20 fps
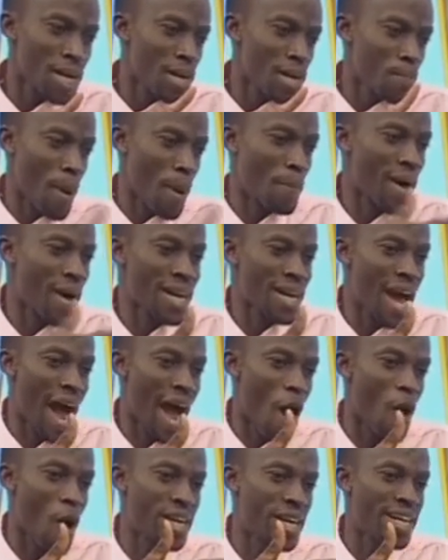Papa
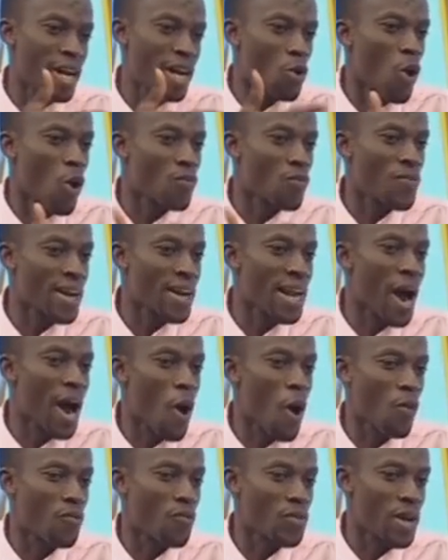na oya the godfather
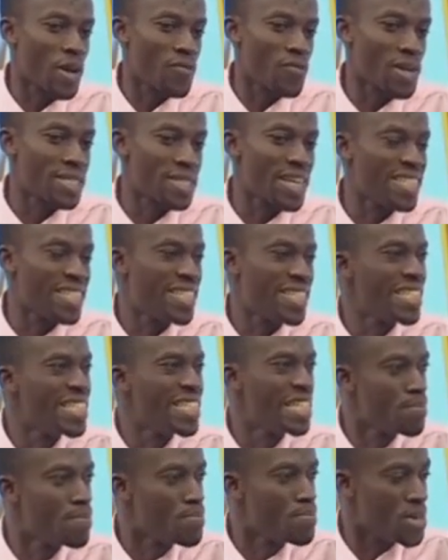of your friend's
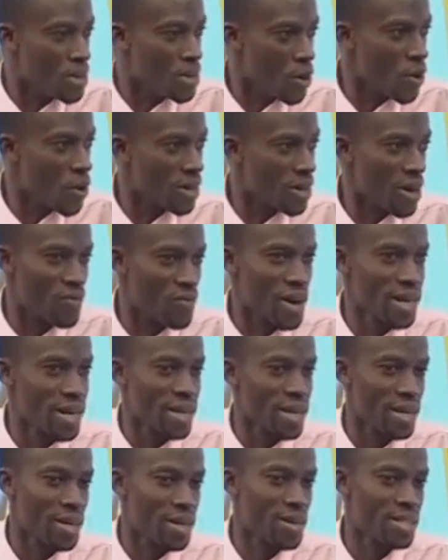GDP, your
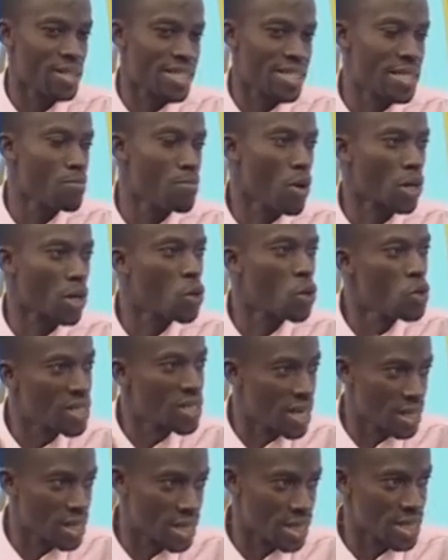friend Simon
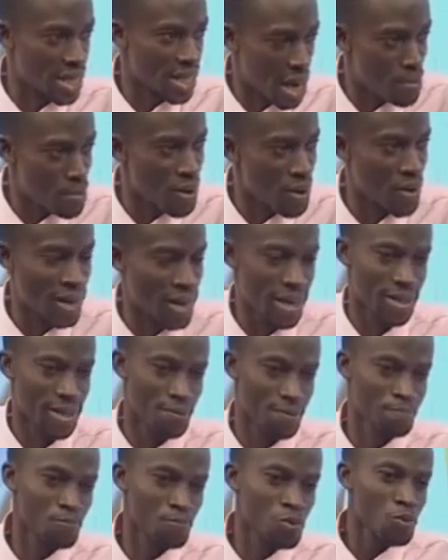Kuznets is an American.